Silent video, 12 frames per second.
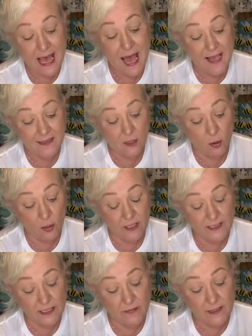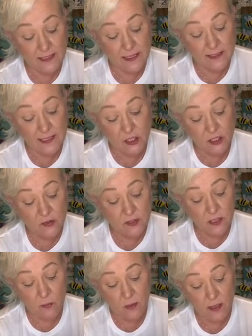Yes, One Lori Stevenson sent Lori you
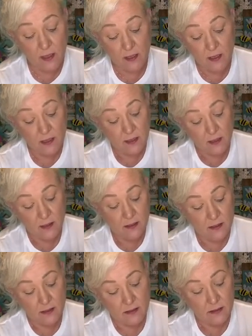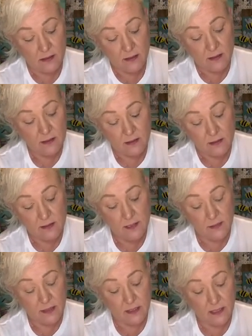some Stevenson sent me a recipe.
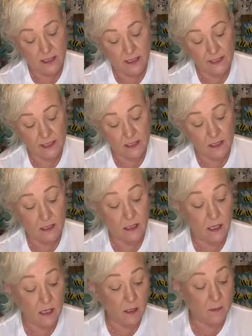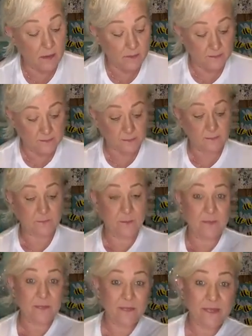Some and, of the ladies uh, in the Gemma club. Gemma Watkins just
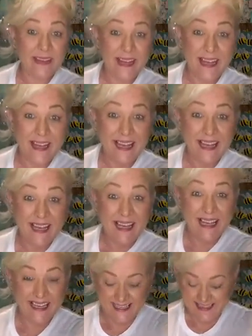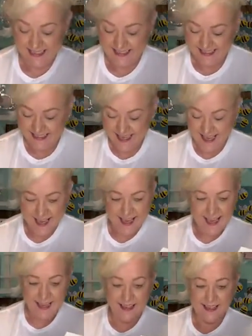sent me a recipe, and some other women in the Yay.
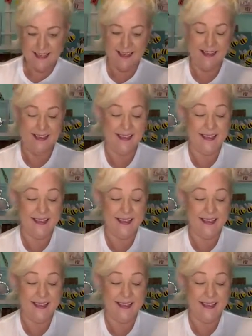club sent me.